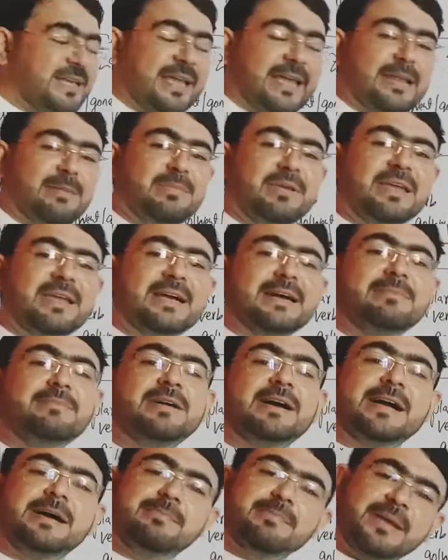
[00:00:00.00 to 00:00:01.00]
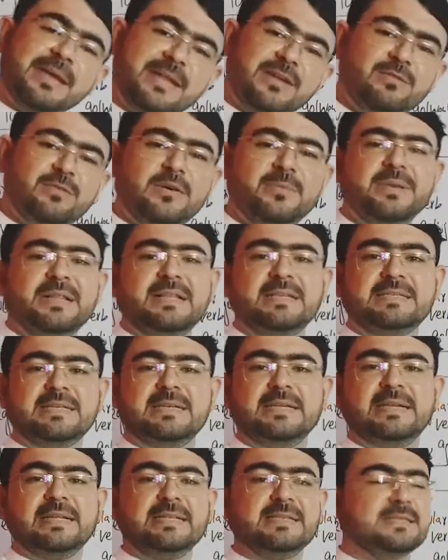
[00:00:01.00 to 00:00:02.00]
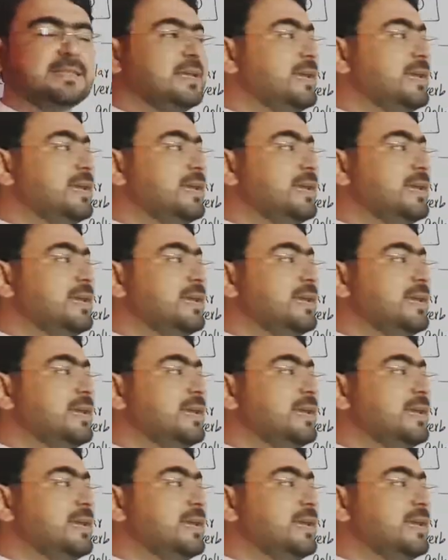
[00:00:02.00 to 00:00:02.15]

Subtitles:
can become a main verb in the sentence,